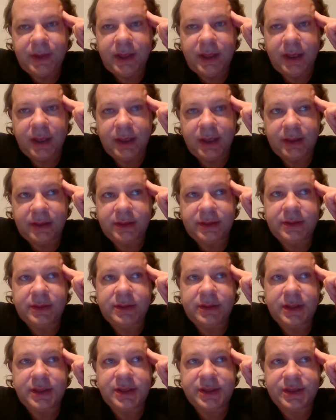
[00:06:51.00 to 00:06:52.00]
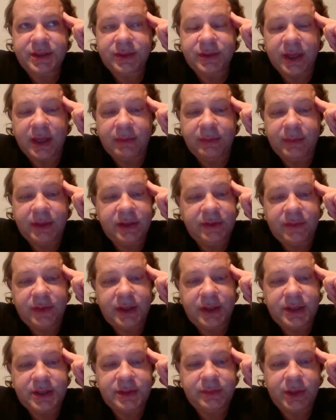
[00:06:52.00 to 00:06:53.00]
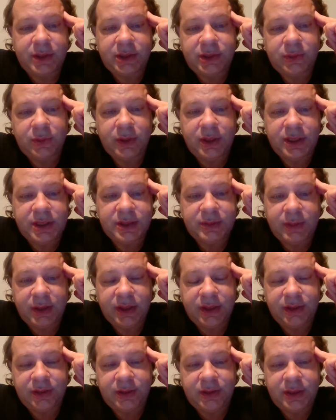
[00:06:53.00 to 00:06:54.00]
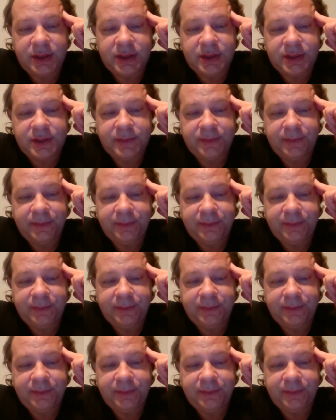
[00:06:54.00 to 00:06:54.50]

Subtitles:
and they still gave me advice in my 20s and my 30s.